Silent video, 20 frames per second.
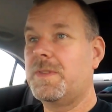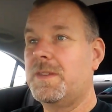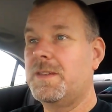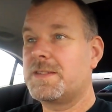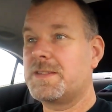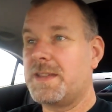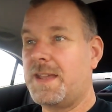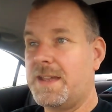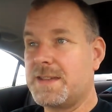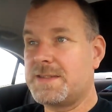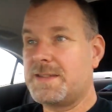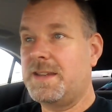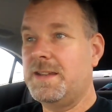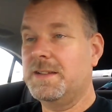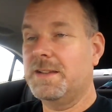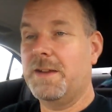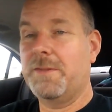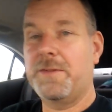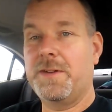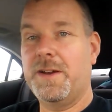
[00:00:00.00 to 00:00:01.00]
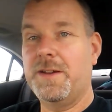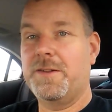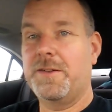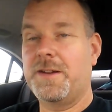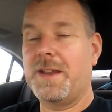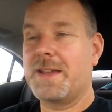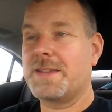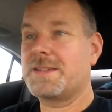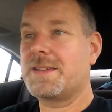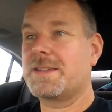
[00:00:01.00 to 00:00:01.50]
is a
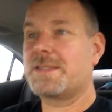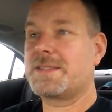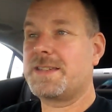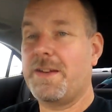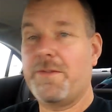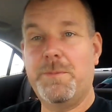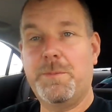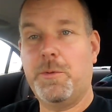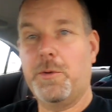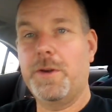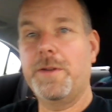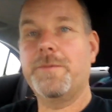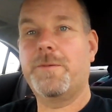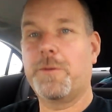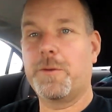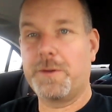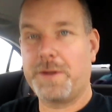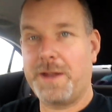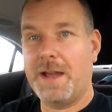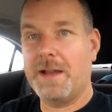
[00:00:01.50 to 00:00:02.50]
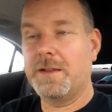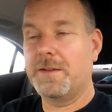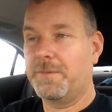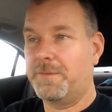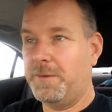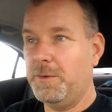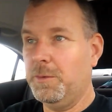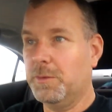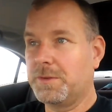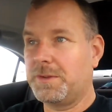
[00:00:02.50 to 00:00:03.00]
ST1100, has a 7.4
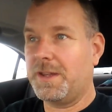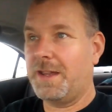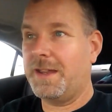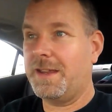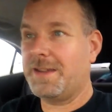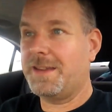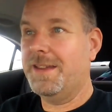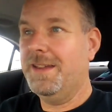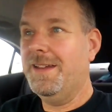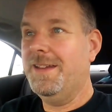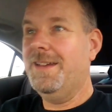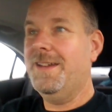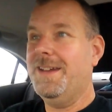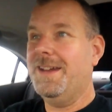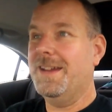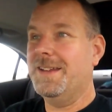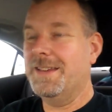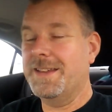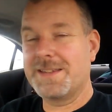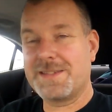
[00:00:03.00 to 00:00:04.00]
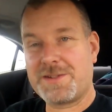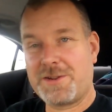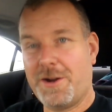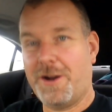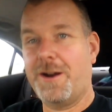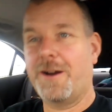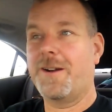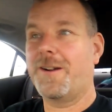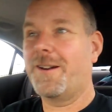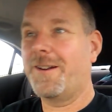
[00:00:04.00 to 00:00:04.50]
gallon fuel tank, and this
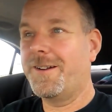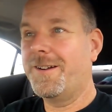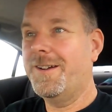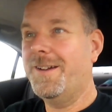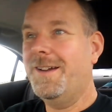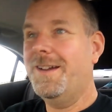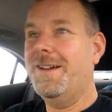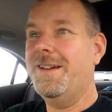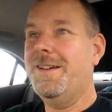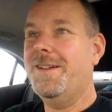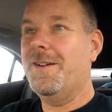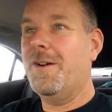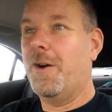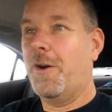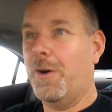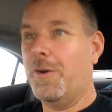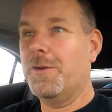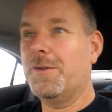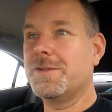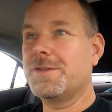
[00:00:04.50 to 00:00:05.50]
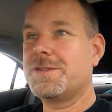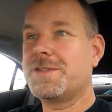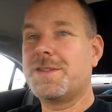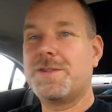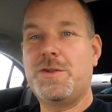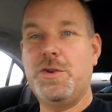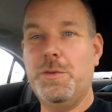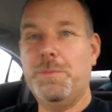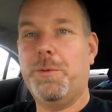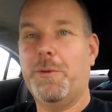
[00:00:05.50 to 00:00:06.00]
car holds
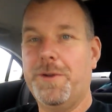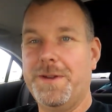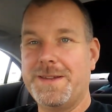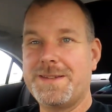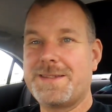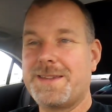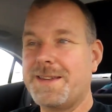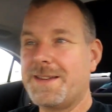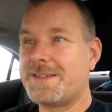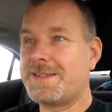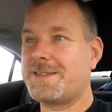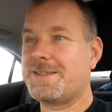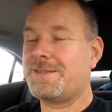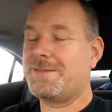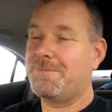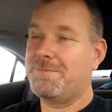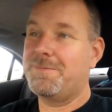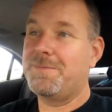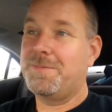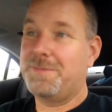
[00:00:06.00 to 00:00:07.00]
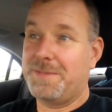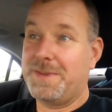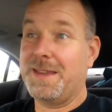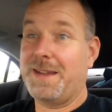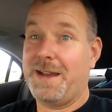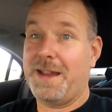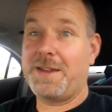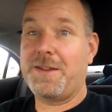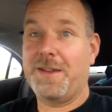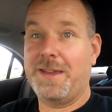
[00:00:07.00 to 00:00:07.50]
2.6
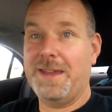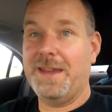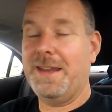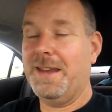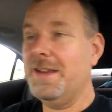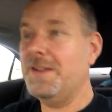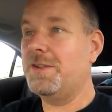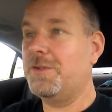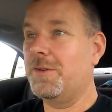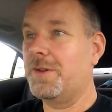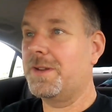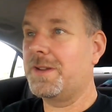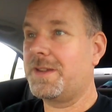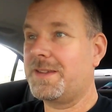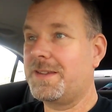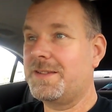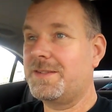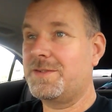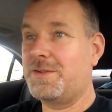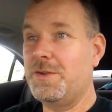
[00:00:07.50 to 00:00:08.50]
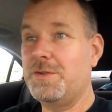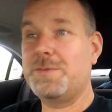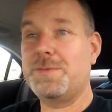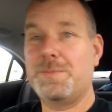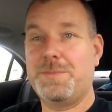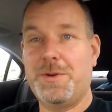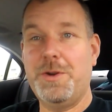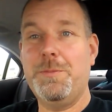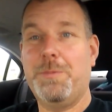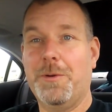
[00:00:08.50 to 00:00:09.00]
that I could get into it,
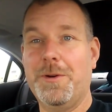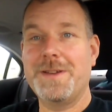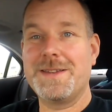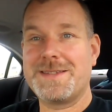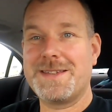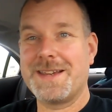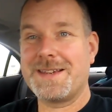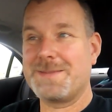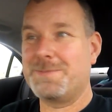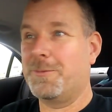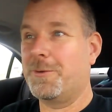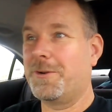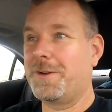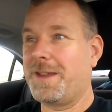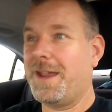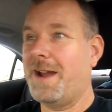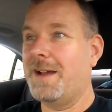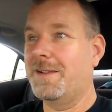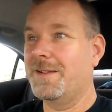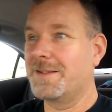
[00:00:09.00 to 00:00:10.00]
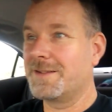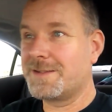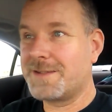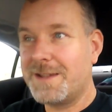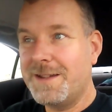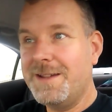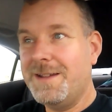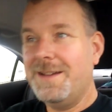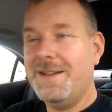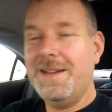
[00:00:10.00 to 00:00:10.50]
2.6 more gallons
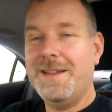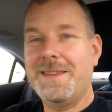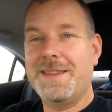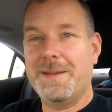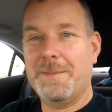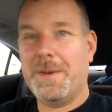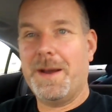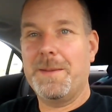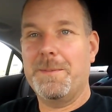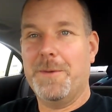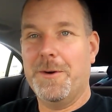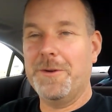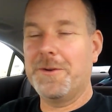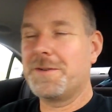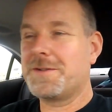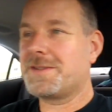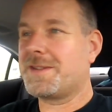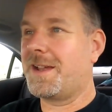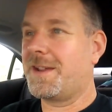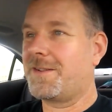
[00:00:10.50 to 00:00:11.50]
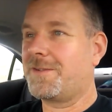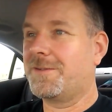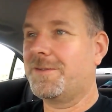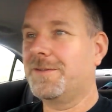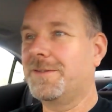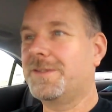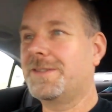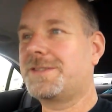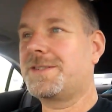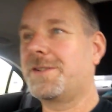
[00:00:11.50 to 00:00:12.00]
than my
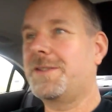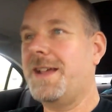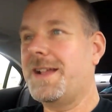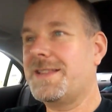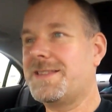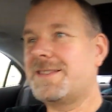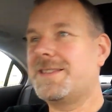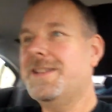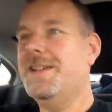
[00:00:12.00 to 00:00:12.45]
motorcycle. So that's